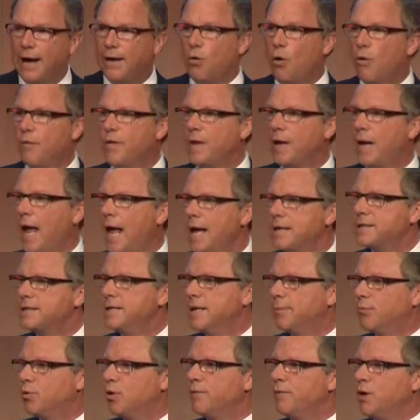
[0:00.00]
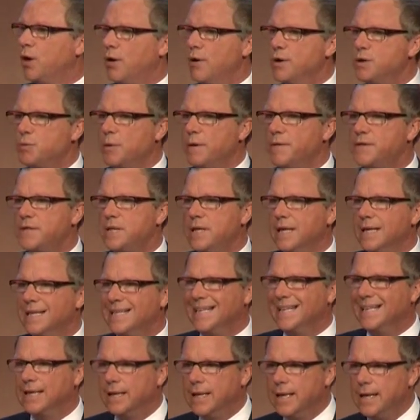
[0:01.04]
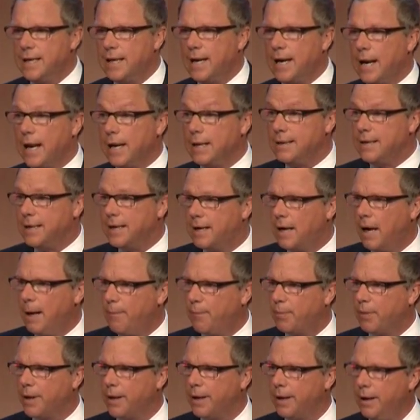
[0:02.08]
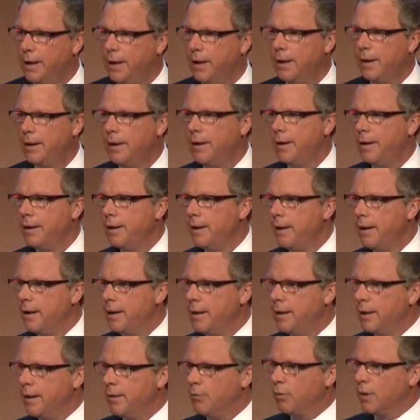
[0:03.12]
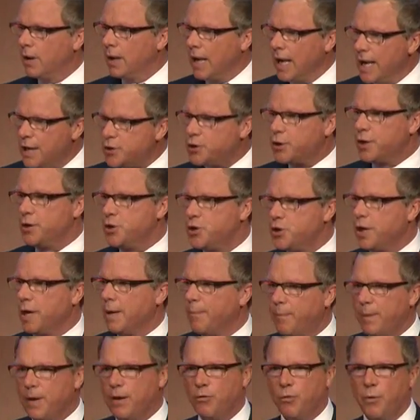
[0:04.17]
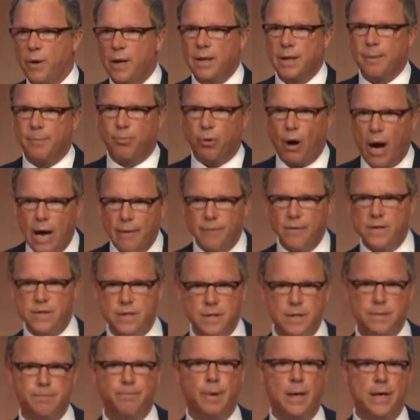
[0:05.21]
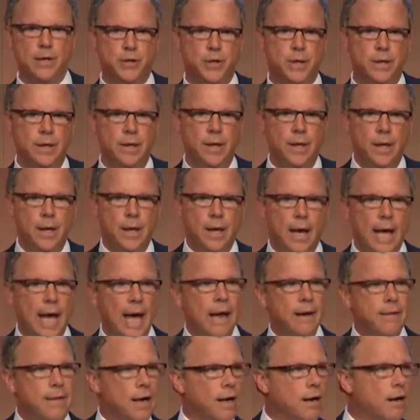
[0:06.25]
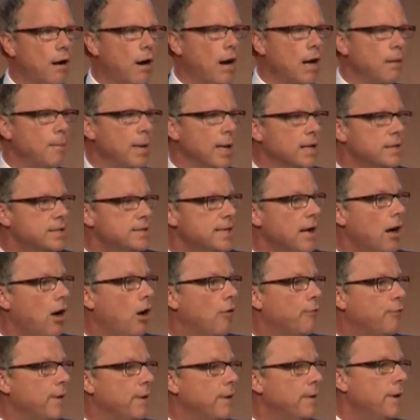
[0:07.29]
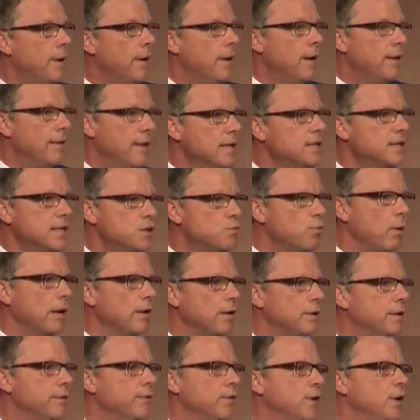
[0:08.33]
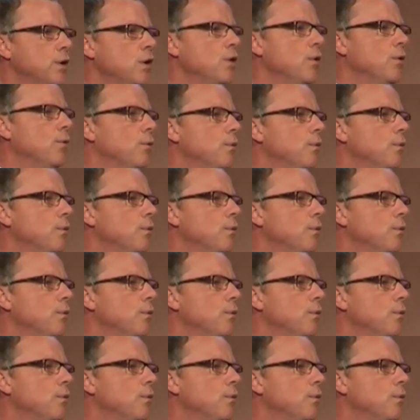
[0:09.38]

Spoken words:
over the last number of years, we've seen a delinking, a decoupling in the relationship between the province's budget and the economy itself, and this is relatively new.